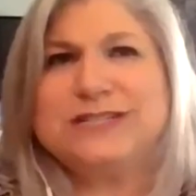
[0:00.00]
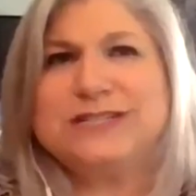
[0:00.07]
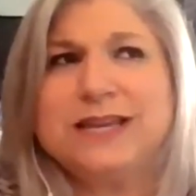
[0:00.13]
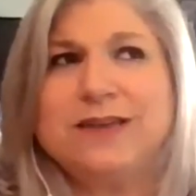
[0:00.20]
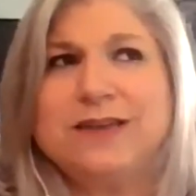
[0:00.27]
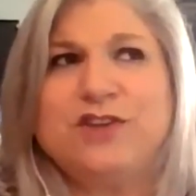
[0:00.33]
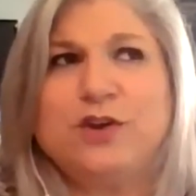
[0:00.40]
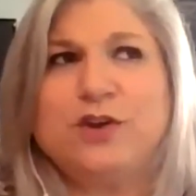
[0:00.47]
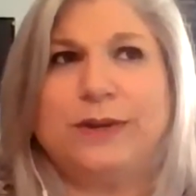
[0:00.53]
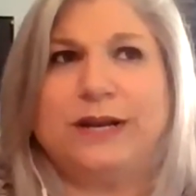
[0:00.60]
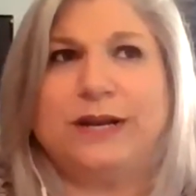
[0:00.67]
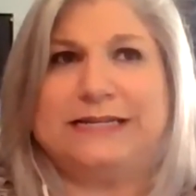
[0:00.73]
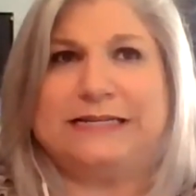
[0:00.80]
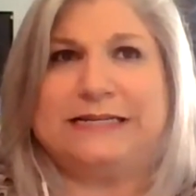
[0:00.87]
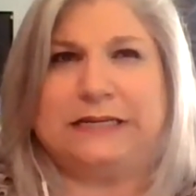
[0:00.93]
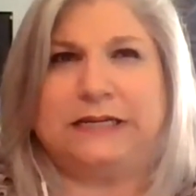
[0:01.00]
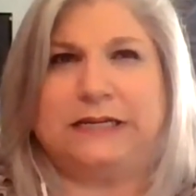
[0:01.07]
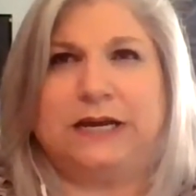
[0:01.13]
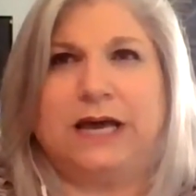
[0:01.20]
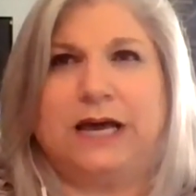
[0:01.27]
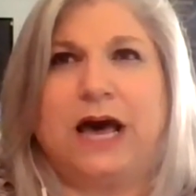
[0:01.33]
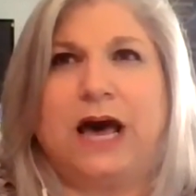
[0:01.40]
Just to give you an
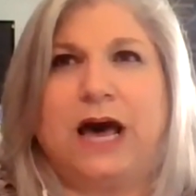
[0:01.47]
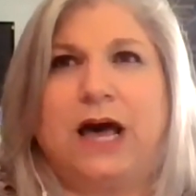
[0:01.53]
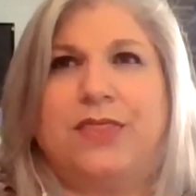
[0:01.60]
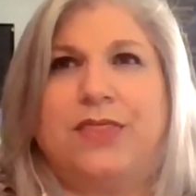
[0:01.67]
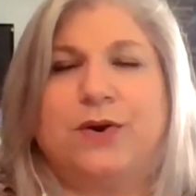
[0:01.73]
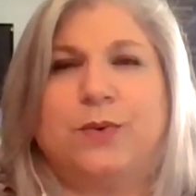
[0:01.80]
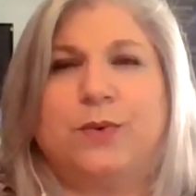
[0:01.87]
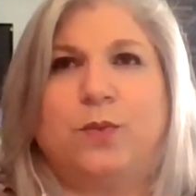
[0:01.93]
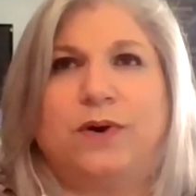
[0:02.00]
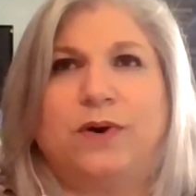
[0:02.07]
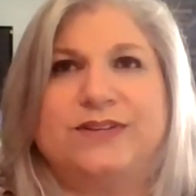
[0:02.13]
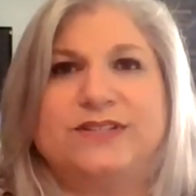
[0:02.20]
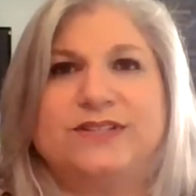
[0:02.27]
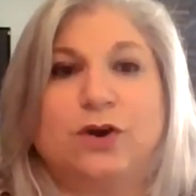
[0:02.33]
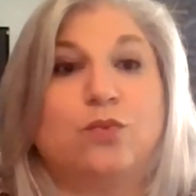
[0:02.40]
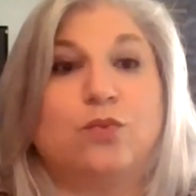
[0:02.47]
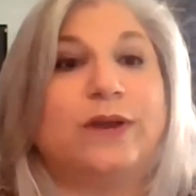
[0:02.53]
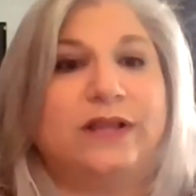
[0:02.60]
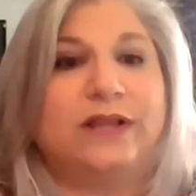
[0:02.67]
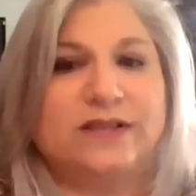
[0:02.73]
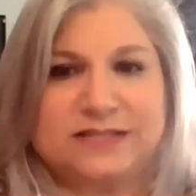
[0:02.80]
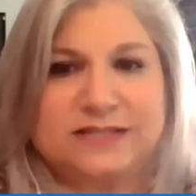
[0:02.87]
idea, there was a
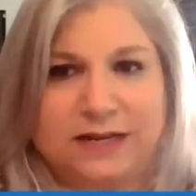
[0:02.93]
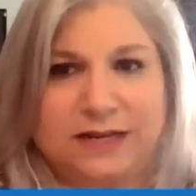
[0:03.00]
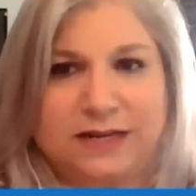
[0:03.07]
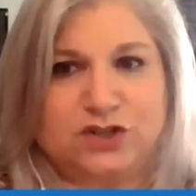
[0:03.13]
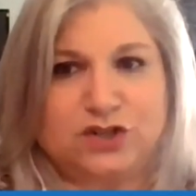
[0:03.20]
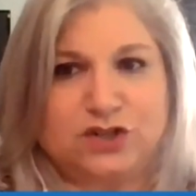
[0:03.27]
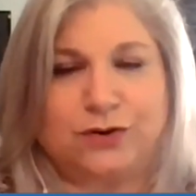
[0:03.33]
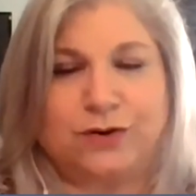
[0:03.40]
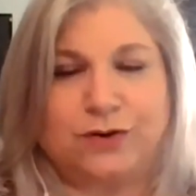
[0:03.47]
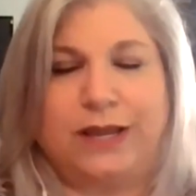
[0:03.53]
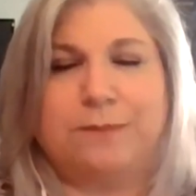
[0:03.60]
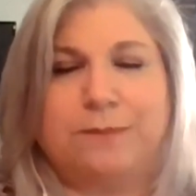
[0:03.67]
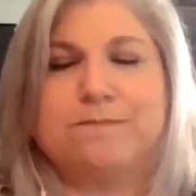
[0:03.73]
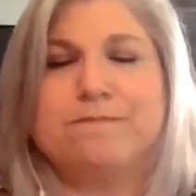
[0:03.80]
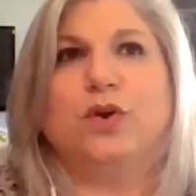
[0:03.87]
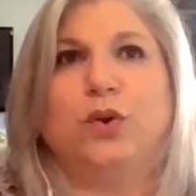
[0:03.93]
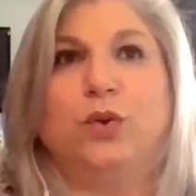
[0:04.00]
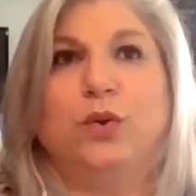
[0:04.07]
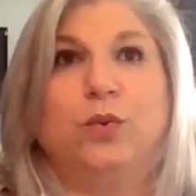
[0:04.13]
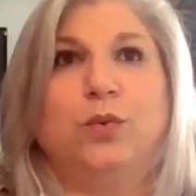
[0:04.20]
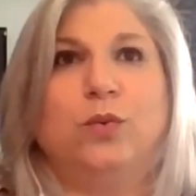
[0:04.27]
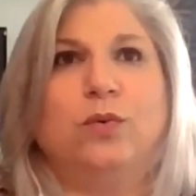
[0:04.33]
real estate attorney
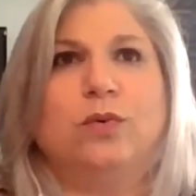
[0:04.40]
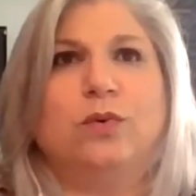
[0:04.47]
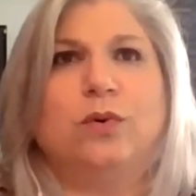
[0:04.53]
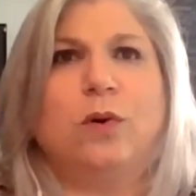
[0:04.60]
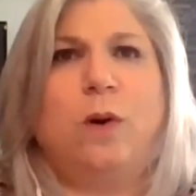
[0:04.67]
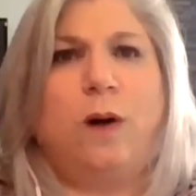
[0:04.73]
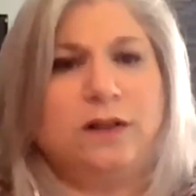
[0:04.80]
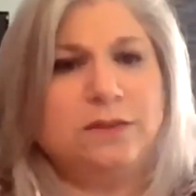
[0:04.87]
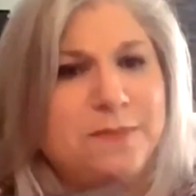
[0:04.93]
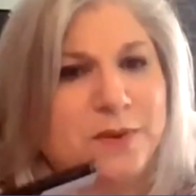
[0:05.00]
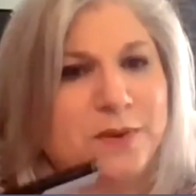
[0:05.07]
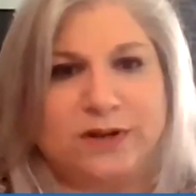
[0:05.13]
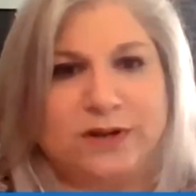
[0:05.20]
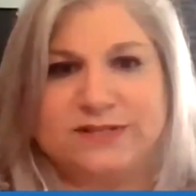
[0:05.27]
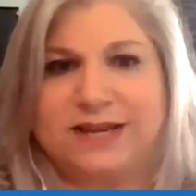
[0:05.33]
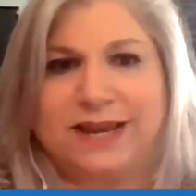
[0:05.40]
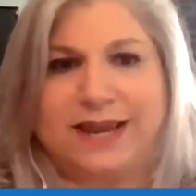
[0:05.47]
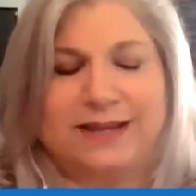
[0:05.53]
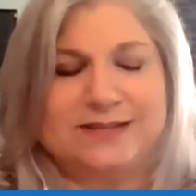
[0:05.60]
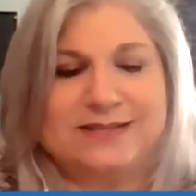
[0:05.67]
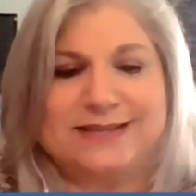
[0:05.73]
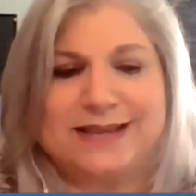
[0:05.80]
who called me one day
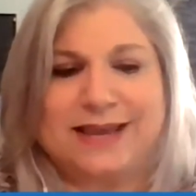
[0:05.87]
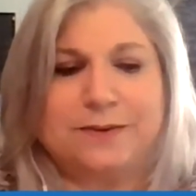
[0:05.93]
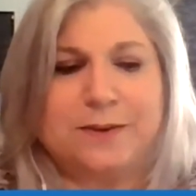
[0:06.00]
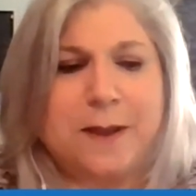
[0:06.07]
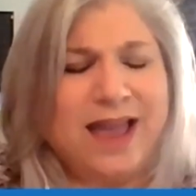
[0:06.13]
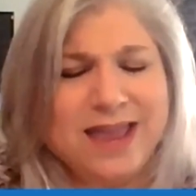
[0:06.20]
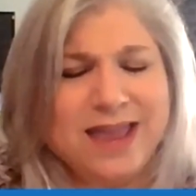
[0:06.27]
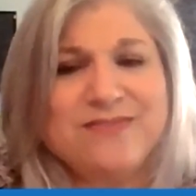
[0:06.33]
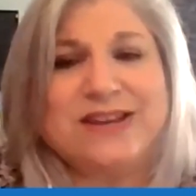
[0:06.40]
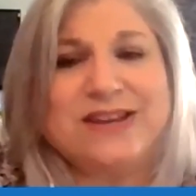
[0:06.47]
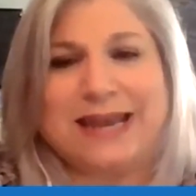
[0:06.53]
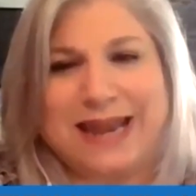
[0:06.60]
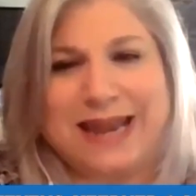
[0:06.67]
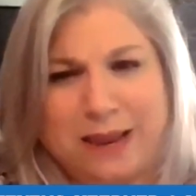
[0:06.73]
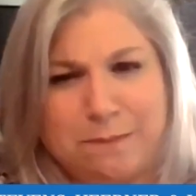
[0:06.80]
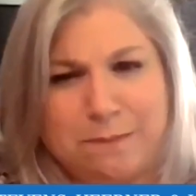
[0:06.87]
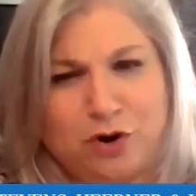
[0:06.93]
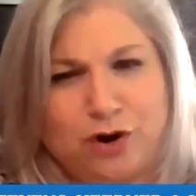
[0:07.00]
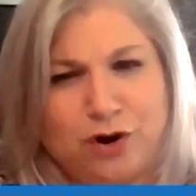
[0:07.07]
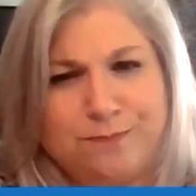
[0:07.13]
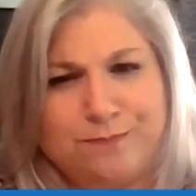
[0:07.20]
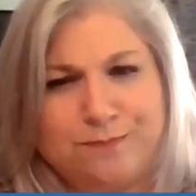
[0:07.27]
and said, I have a
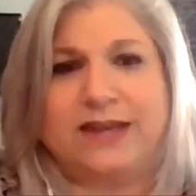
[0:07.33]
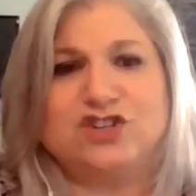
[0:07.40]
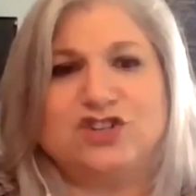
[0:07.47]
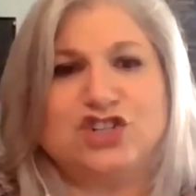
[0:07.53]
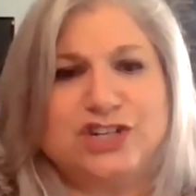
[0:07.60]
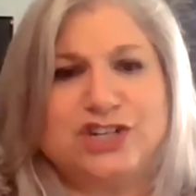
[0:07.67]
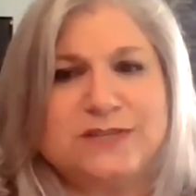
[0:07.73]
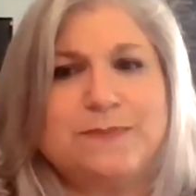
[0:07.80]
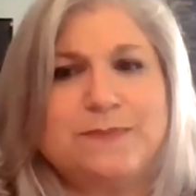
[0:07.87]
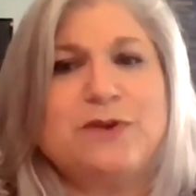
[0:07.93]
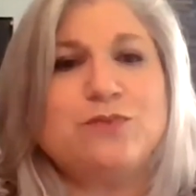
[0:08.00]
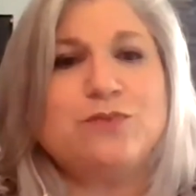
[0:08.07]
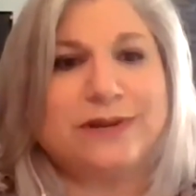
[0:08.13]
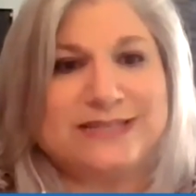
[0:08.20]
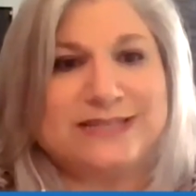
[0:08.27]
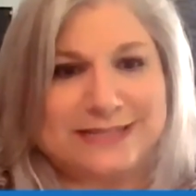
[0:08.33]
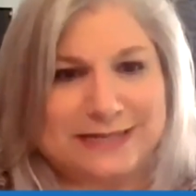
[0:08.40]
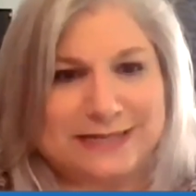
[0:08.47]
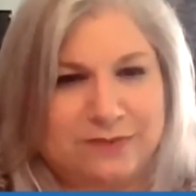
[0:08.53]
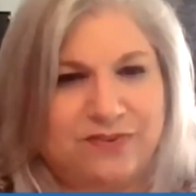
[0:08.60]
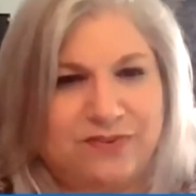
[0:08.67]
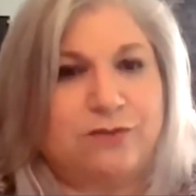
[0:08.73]
neighbor and she's been
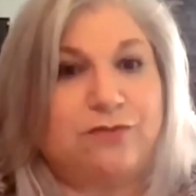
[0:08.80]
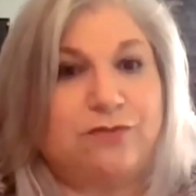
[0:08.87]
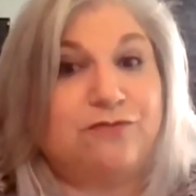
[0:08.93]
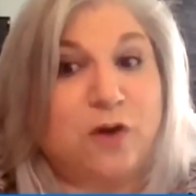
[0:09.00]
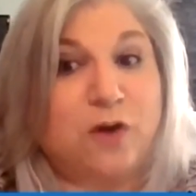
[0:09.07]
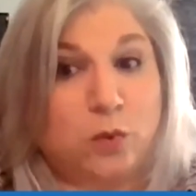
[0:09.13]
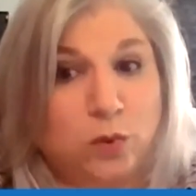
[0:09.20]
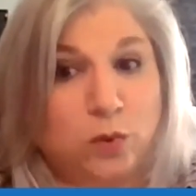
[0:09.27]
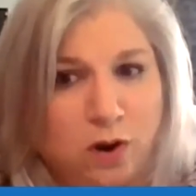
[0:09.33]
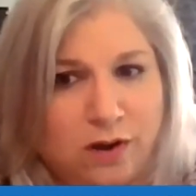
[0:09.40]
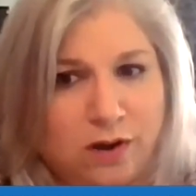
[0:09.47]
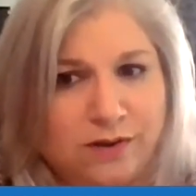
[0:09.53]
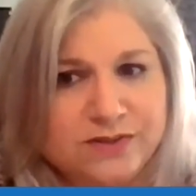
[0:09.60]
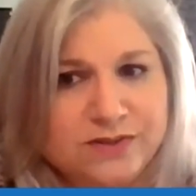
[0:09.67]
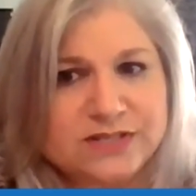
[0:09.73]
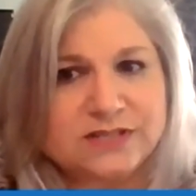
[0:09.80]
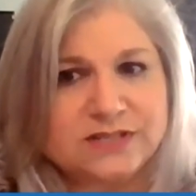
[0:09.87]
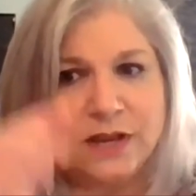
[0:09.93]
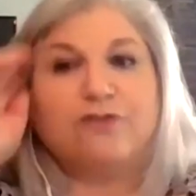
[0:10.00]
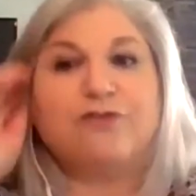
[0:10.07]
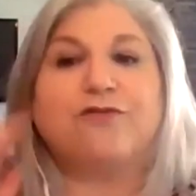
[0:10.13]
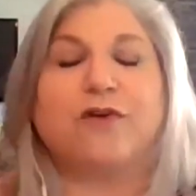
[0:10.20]
receiving phone calls
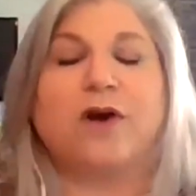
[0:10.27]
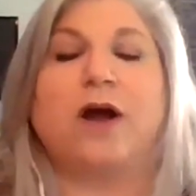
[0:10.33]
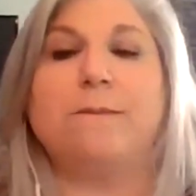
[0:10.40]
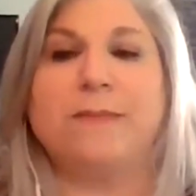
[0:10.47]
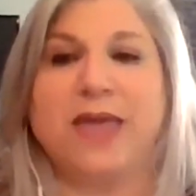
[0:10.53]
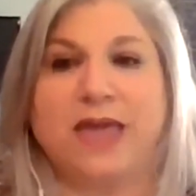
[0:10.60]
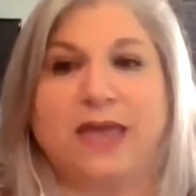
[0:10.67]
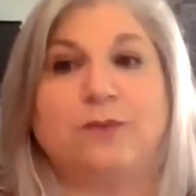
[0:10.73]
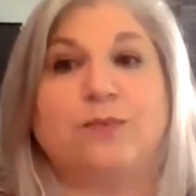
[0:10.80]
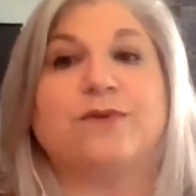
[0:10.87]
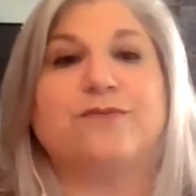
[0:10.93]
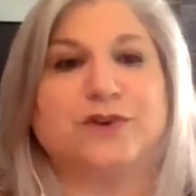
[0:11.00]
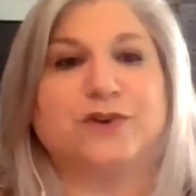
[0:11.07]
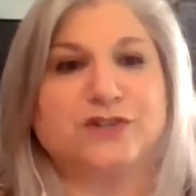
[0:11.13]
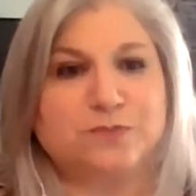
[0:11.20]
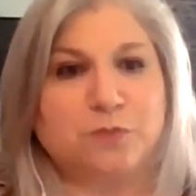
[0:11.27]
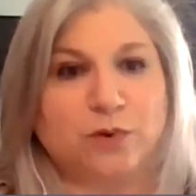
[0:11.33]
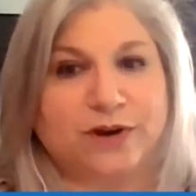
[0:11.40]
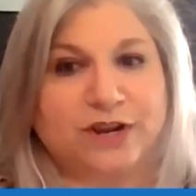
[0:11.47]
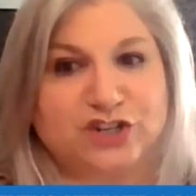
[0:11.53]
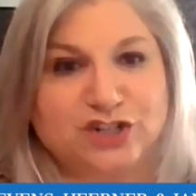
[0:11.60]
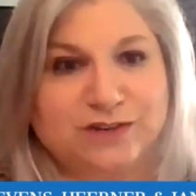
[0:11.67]
from a reverse
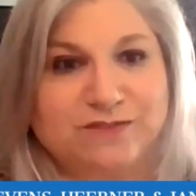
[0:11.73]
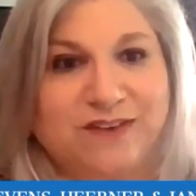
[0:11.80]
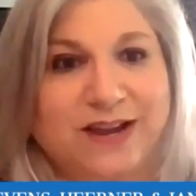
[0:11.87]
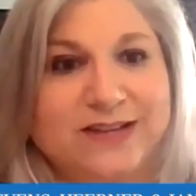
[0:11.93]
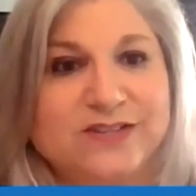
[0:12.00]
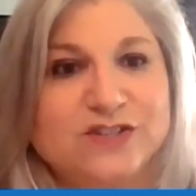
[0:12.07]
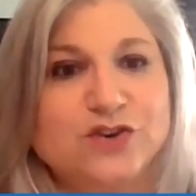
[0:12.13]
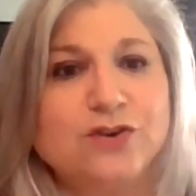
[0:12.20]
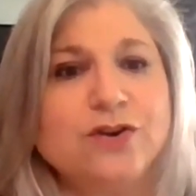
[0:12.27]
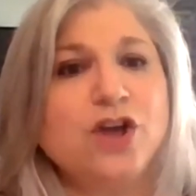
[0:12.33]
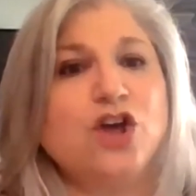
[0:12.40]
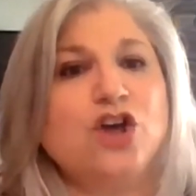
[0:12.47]
mortgage advisor.